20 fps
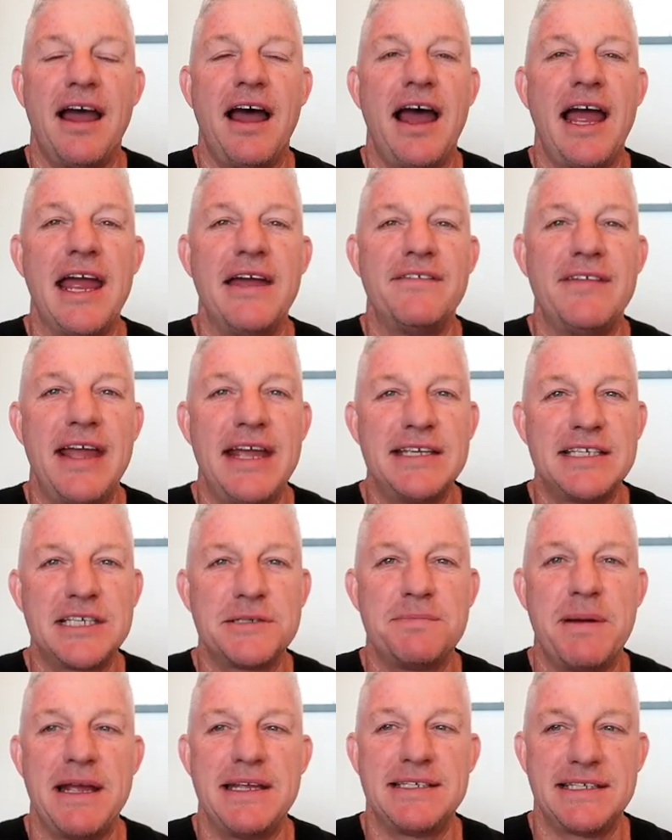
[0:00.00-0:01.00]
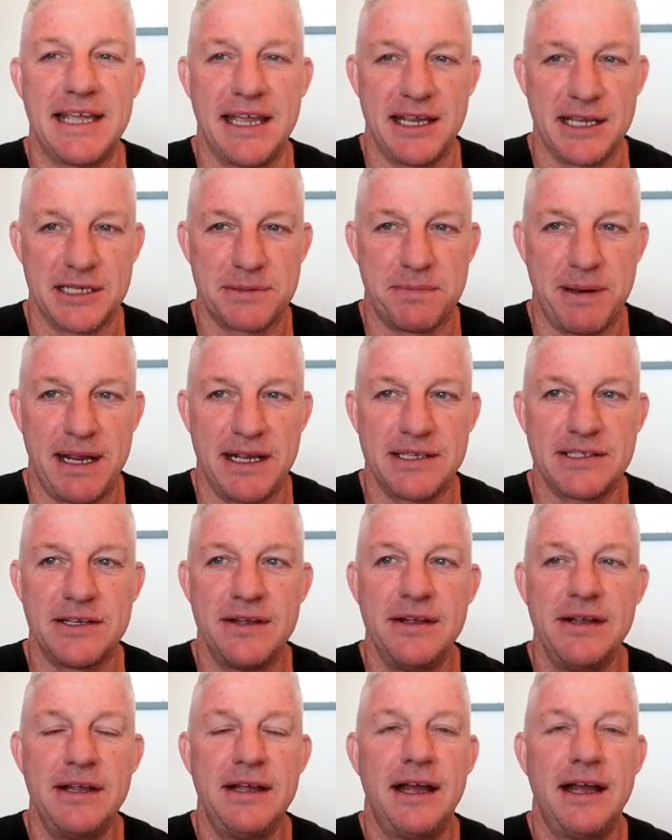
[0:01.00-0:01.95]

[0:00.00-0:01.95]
I have ace of spades, king of spades.